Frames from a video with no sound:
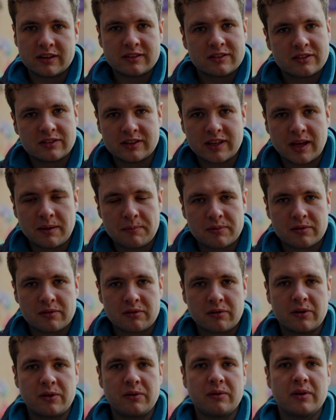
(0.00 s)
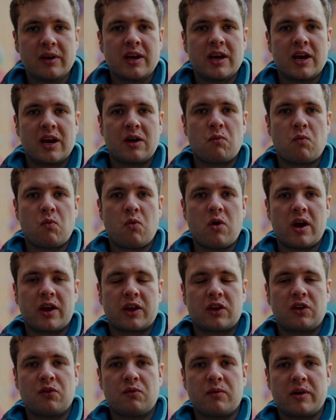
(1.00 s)
step through and
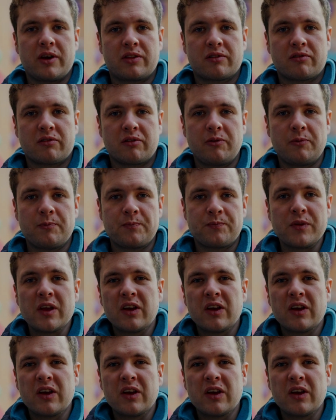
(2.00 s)
work your way through.